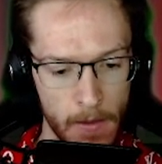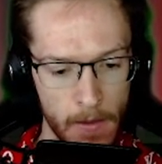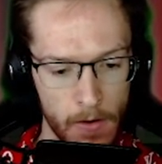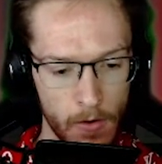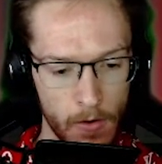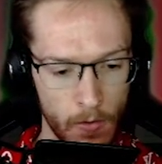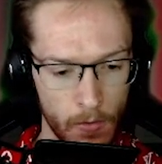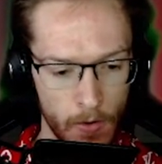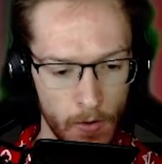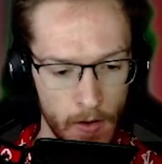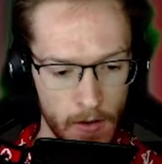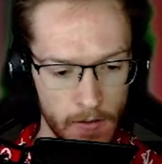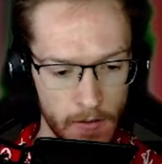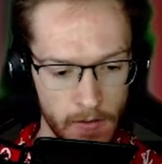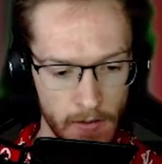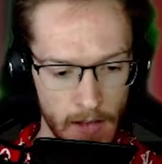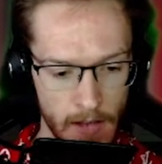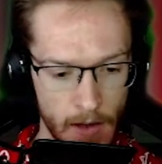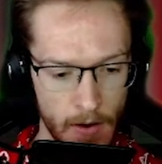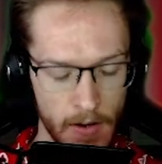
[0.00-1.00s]
Cool. So
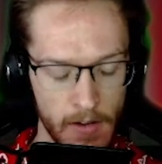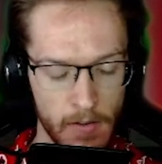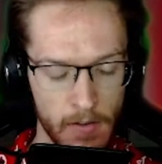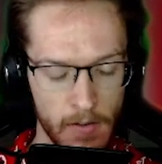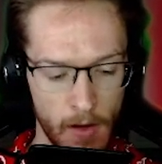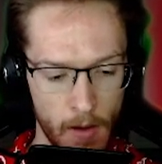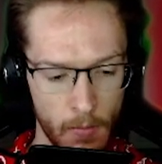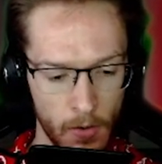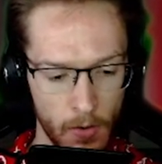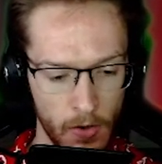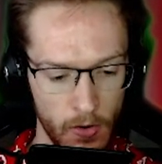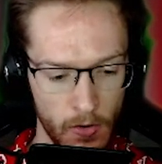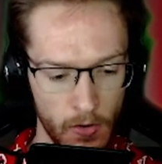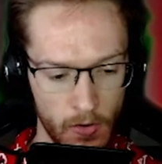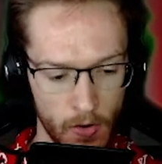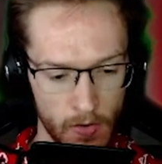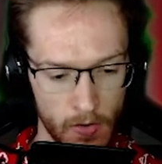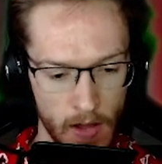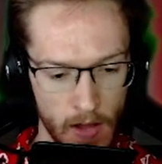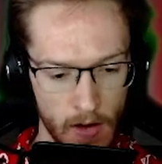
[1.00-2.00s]
now I want to use
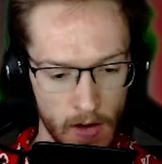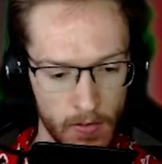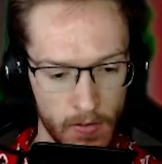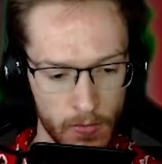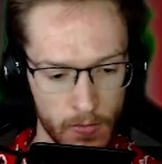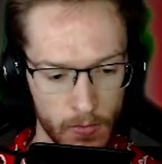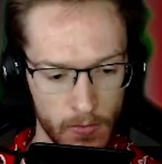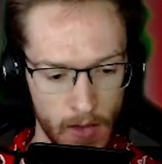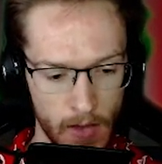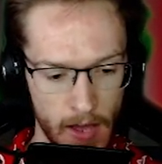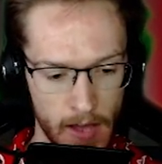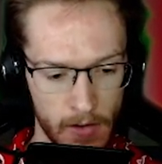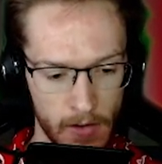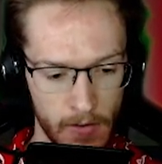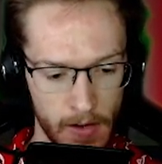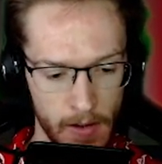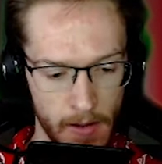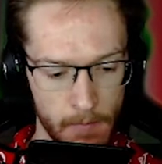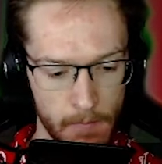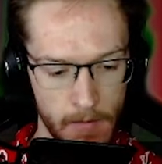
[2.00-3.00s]
those luck crystals that I had on
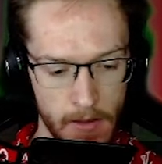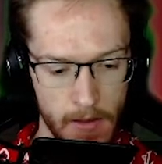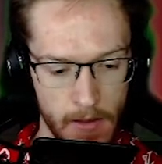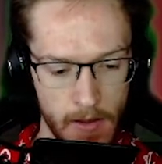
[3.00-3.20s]
him.